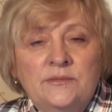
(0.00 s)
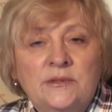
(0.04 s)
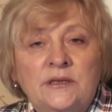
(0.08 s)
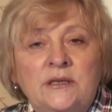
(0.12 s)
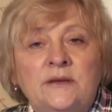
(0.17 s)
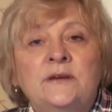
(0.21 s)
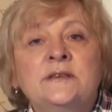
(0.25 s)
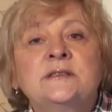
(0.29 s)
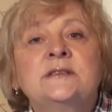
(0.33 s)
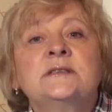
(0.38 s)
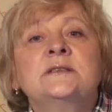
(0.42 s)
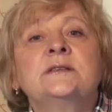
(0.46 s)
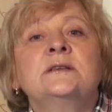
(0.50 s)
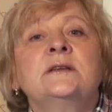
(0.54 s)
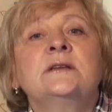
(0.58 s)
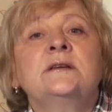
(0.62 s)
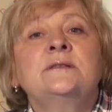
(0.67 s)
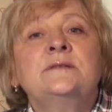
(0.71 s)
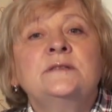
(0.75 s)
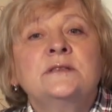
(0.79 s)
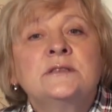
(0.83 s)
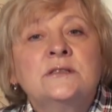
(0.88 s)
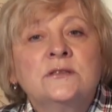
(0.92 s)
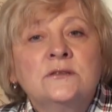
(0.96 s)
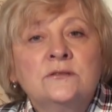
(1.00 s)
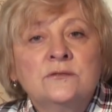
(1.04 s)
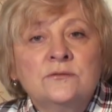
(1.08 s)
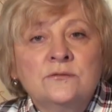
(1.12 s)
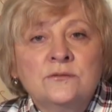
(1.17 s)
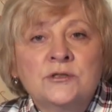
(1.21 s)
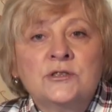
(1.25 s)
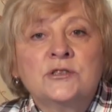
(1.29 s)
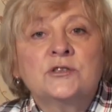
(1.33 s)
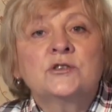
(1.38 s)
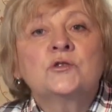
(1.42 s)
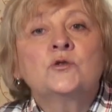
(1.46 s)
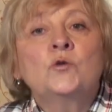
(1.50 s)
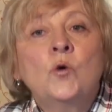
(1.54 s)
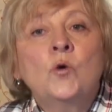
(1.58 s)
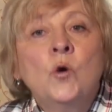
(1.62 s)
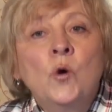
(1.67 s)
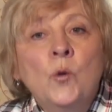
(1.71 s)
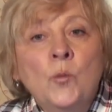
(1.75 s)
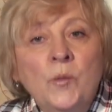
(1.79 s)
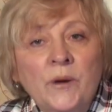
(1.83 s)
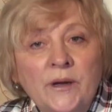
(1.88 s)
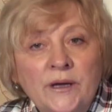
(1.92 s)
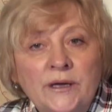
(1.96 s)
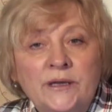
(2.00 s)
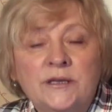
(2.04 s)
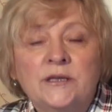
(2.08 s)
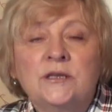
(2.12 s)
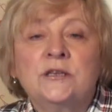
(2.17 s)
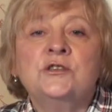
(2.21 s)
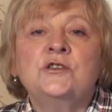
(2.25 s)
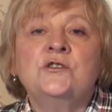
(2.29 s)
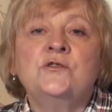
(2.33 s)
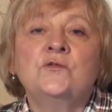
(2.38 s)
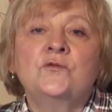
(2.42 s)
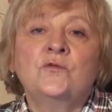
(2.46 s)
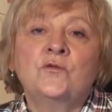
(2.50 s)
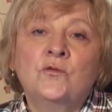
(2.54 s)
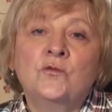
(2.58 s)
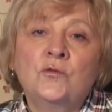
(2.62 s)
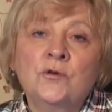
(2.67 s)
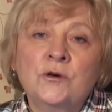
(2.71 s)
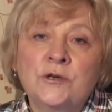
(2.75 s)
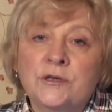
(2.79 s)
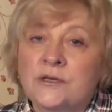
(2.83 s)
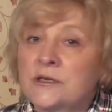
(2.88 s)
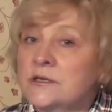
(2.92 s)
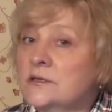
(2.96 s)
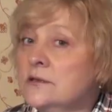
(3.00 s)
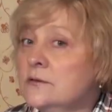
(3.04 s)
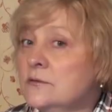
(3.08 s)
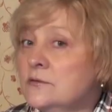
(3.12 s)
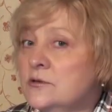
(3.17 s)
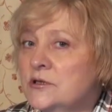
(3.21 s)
He will be equal right collaborator of society.